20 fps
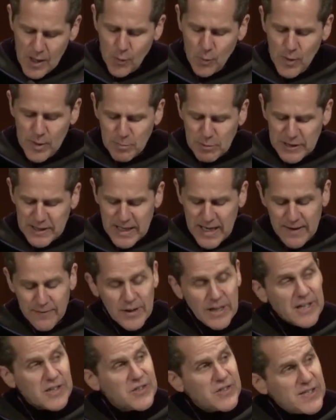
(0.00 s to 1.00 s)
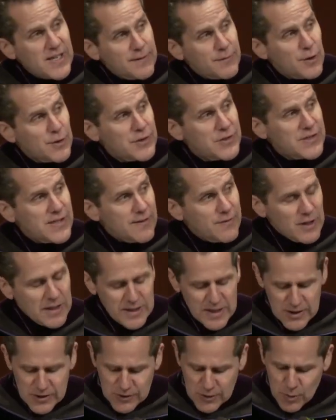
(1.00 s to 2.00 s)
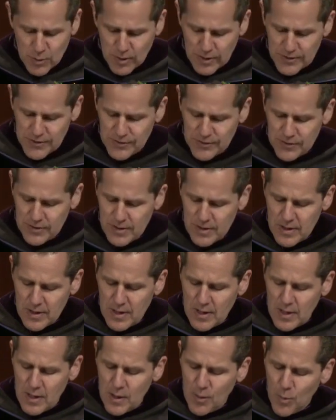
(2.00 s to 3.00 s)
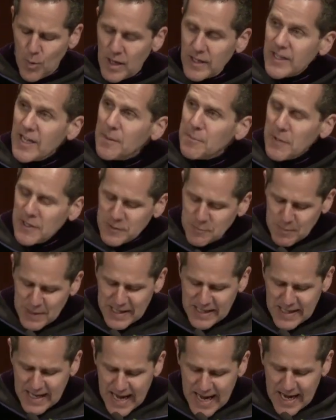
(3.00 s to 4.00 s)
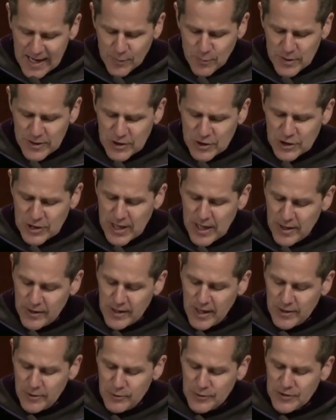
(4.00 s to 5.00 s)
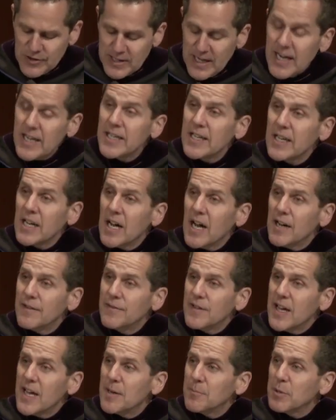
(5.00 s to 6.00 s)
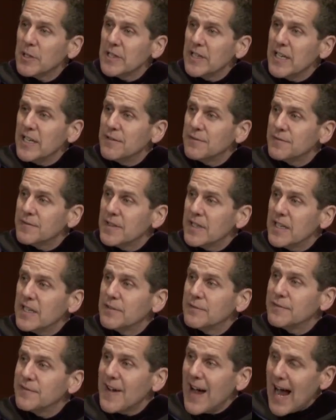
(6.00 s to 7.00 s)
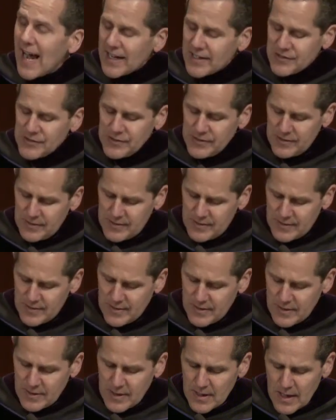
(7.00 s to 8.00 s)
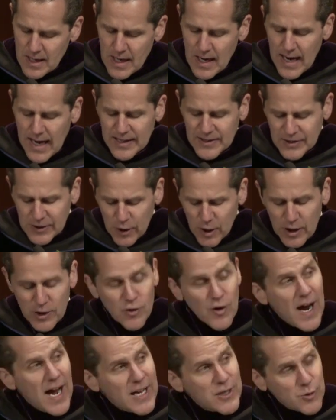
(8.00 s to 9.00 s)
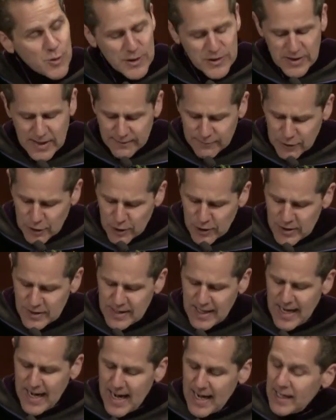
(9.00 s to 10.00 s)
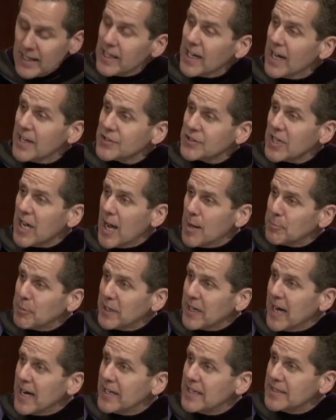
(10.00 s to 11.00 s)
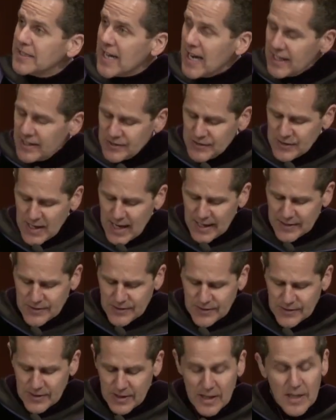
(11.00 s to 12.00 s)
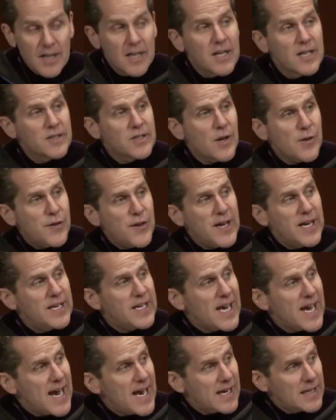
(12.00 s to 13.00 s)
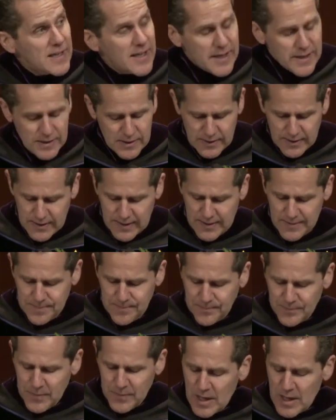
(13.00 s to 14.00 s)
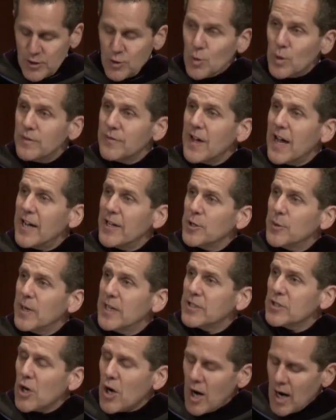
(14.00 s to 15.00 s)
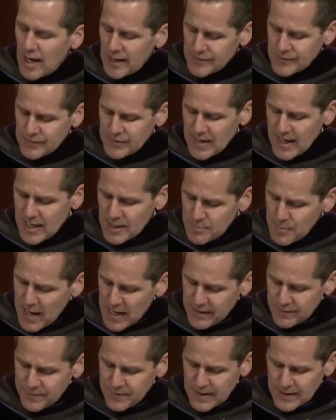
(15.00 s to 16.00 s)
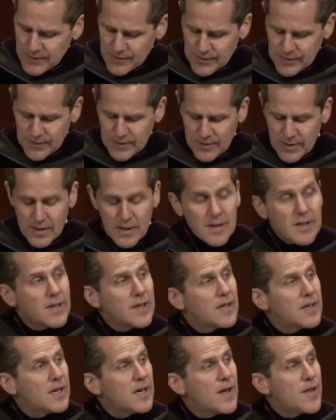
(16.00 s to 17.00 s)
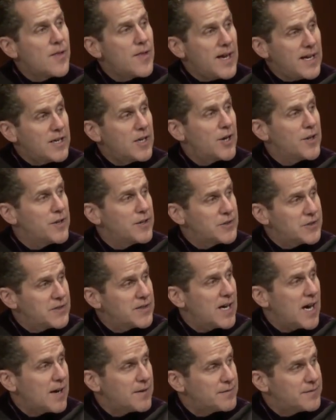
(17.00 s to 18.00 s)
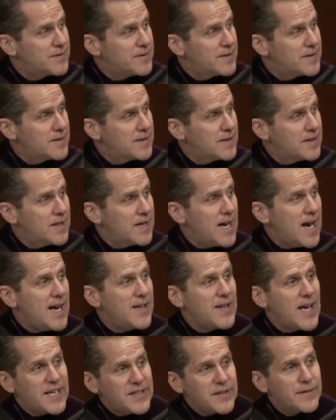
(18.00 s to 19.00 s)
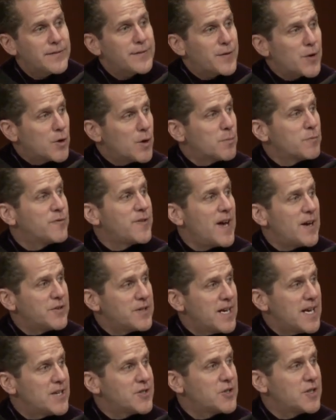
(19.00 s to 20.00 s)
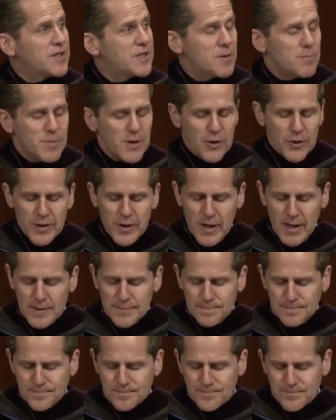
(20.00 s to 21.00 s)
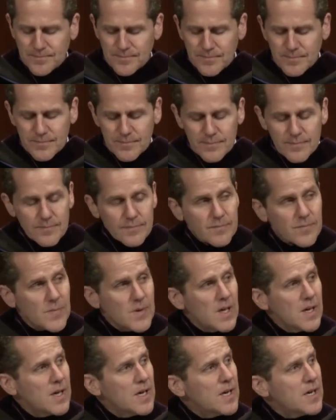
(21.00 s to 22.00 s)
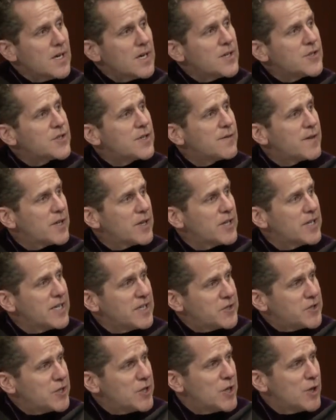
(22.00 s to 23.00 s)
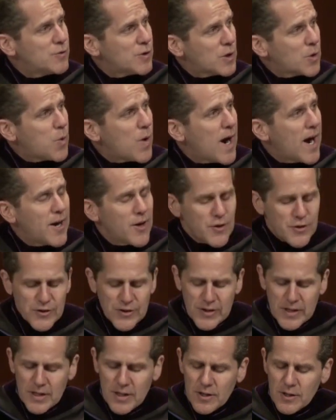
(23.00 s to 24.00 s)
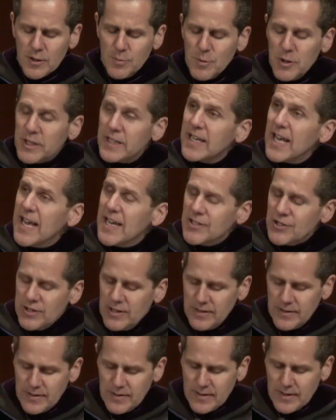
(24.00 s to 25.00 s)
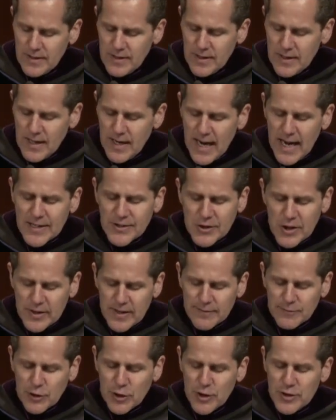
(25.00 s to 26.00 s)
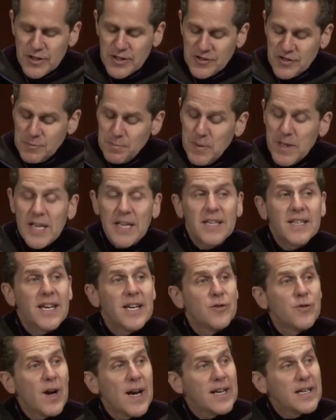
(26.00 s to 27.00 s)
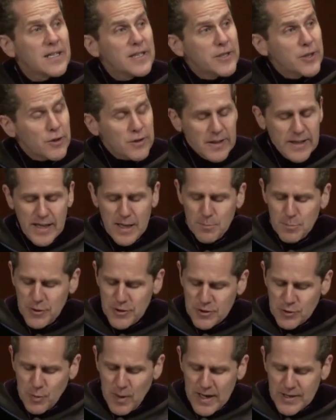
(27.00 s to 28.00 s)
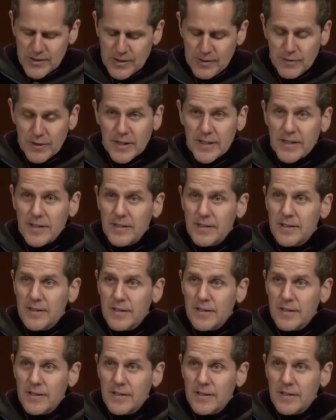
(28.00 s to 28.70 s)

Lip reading: We believe in a civil civic discourse, one that must begin with a shared understanding of and belief in facts. And so our graduates have learned to analyze complicated data sets, to think analytically, to evaluate costs and benefits. They know their stuff, and that's a firm foundation to build on. Civility, too, requires communication. And so they've learned to speak and write clearly and persuasively.